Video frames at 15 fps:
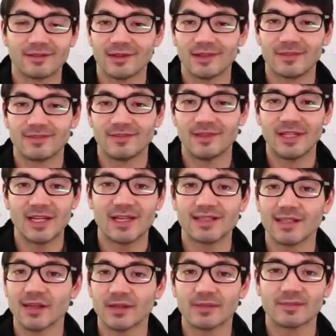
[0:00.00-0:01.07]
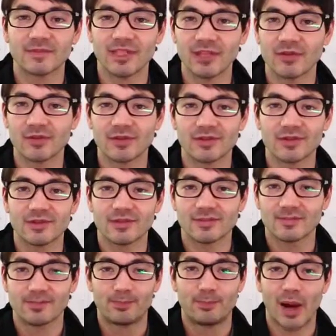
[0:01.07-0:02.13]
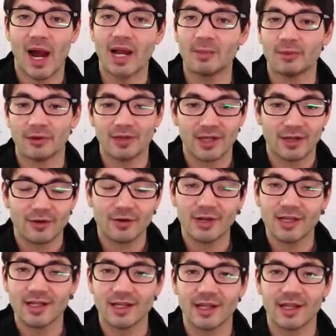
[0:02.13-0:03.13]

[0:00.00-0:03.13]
the ESL teacher's Bible in Korea.